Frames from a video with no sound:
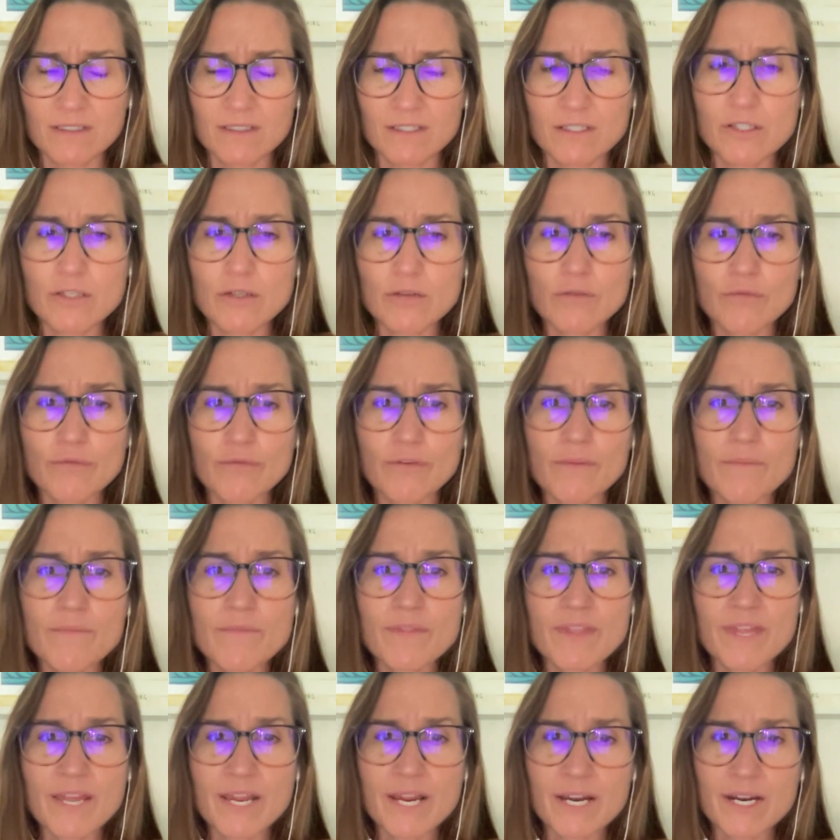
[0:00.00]
So
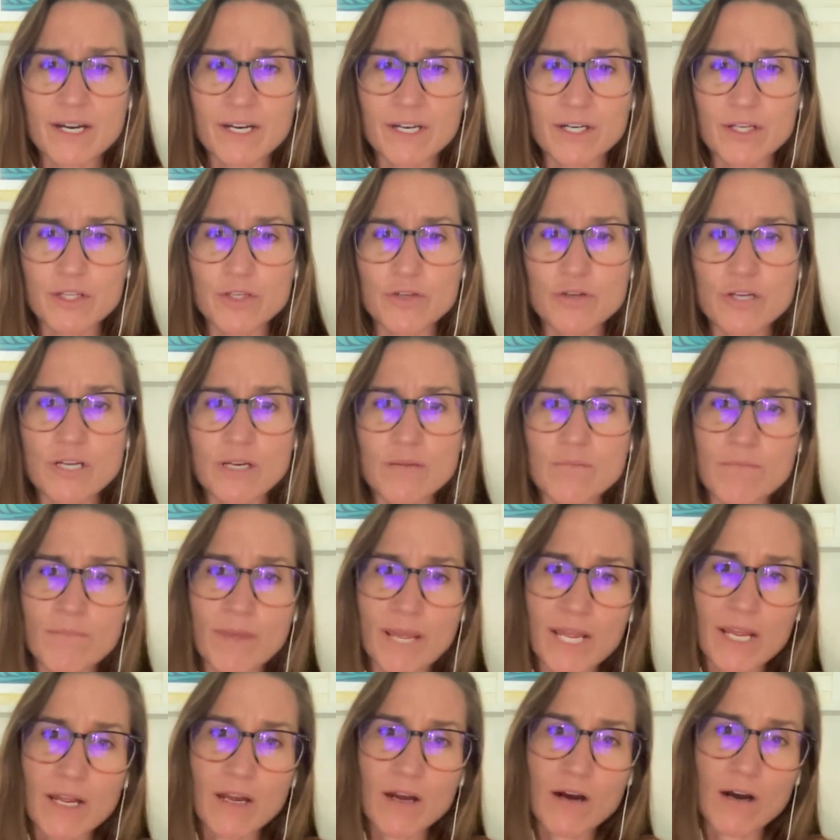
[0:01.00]
from there, you can
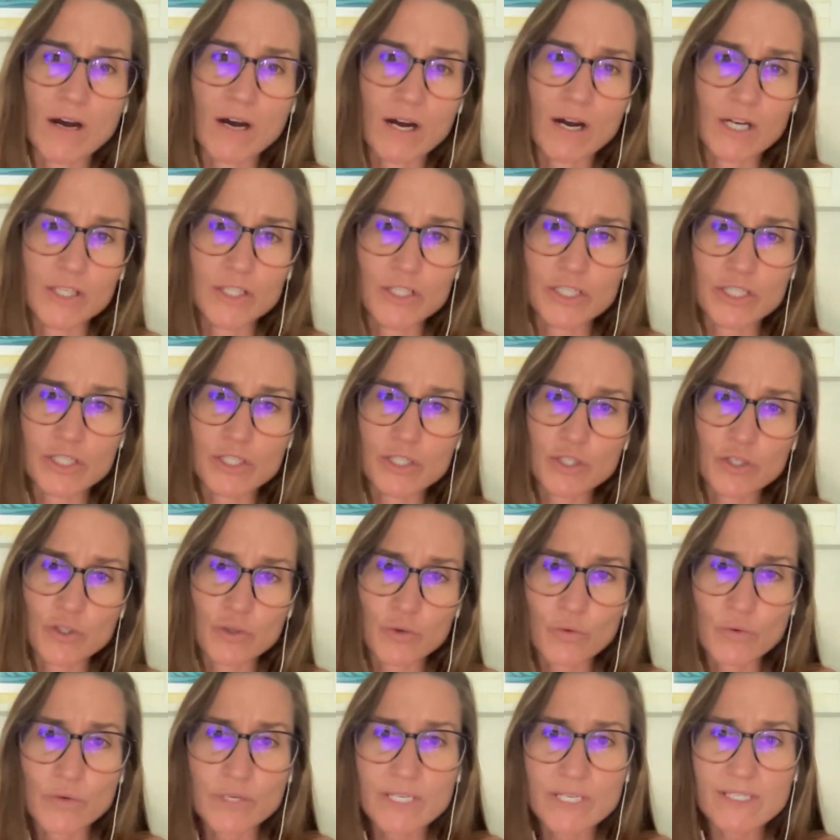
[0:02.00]
make conscious
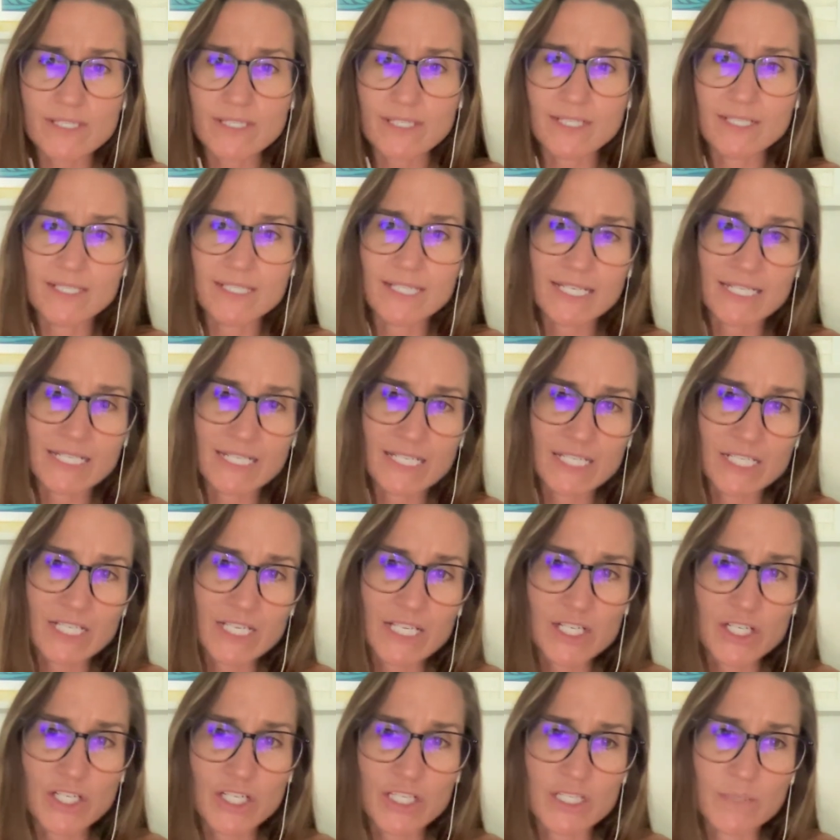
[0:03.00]
choices and
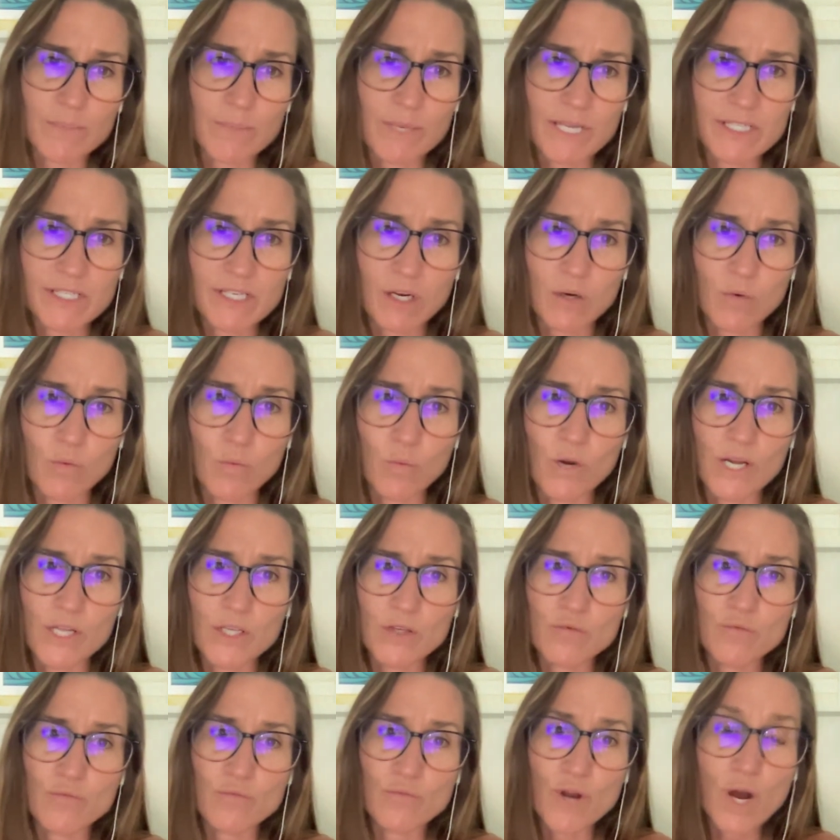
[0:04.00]
decisions based on
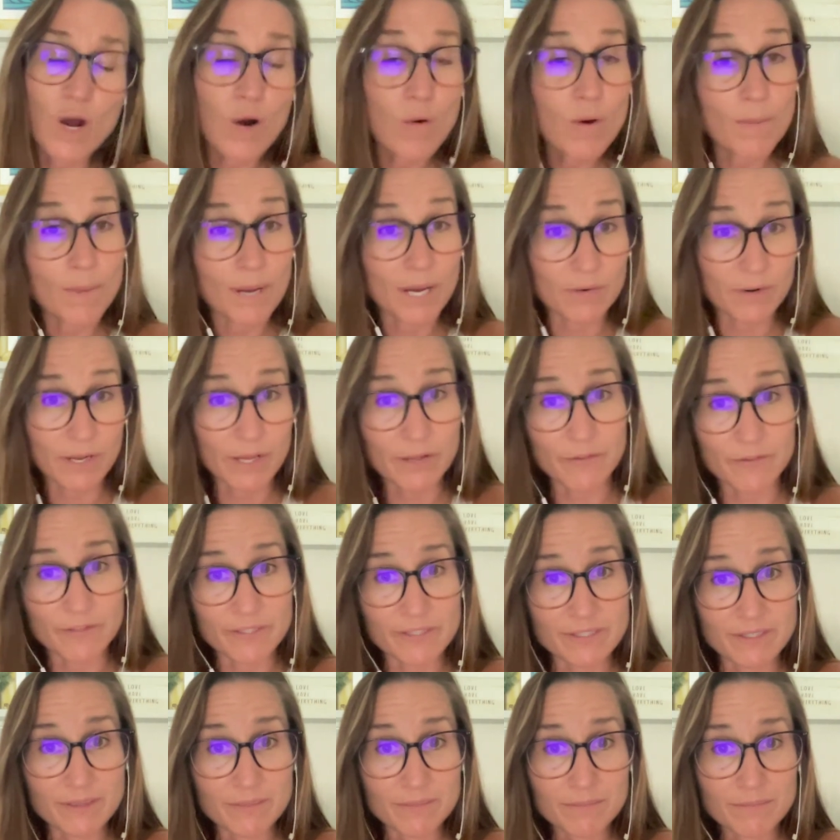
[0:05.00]
what you know about
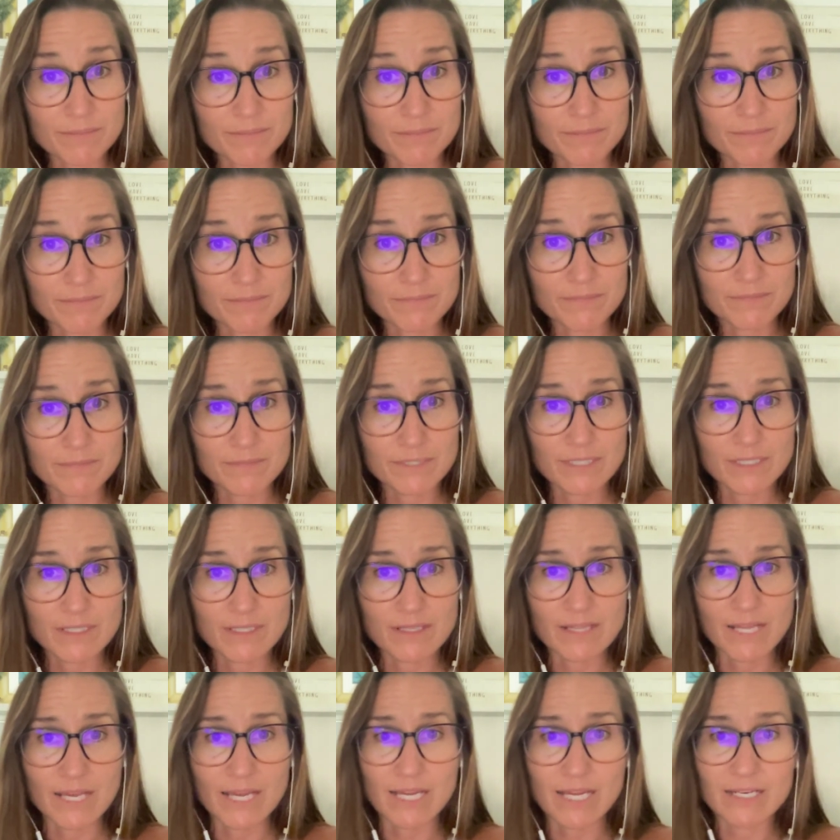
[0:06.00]
healthism,
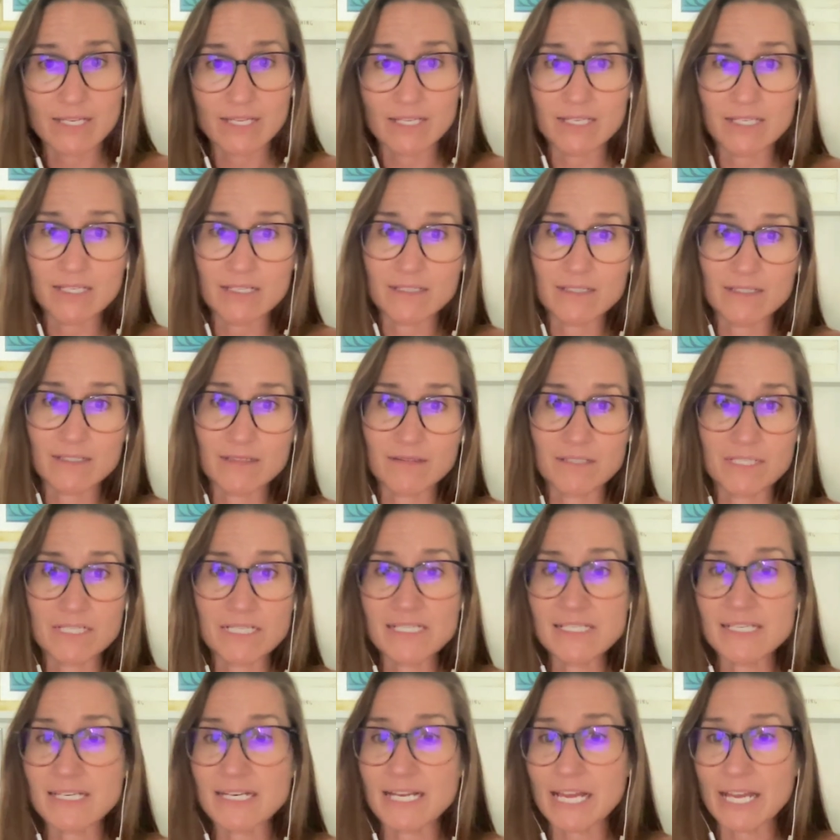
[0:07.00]
that it
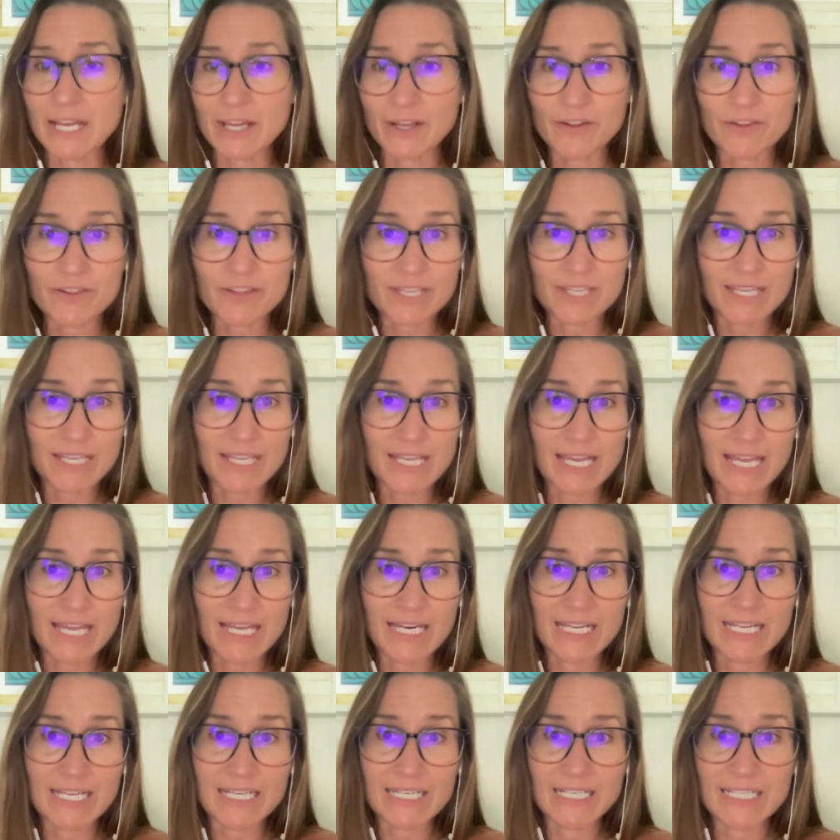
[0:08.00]
isn't healthy
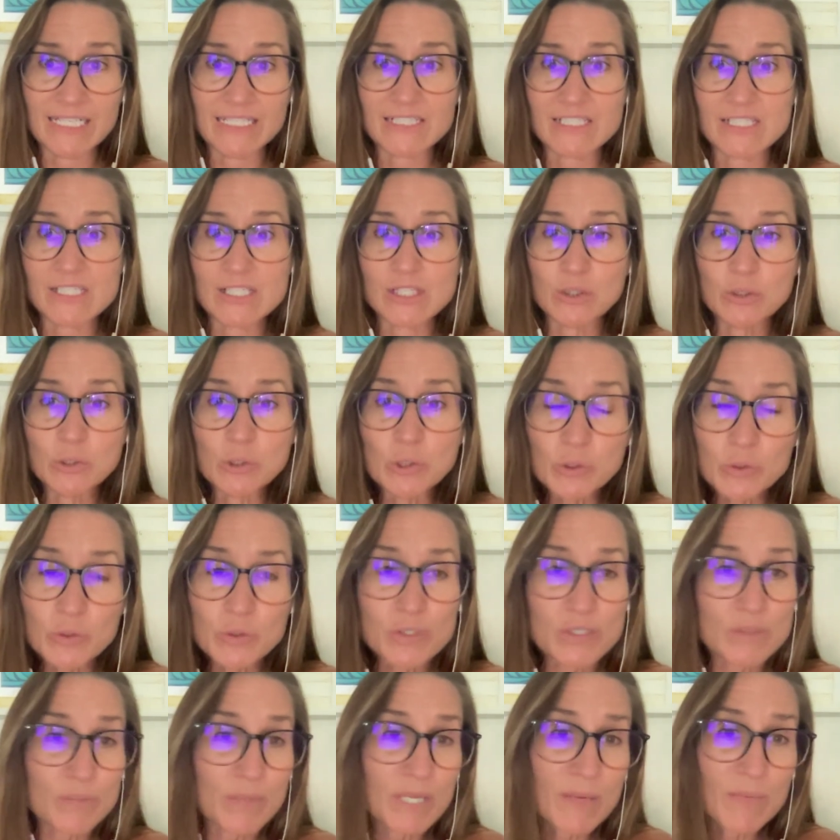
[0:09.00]
and it
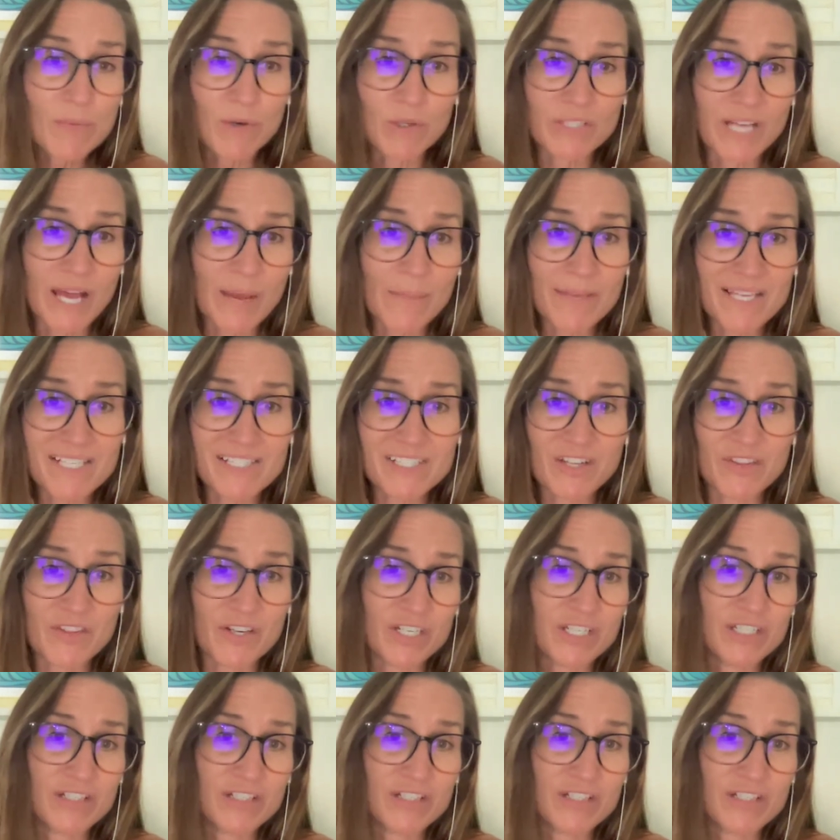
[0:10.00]
excludes people not based on their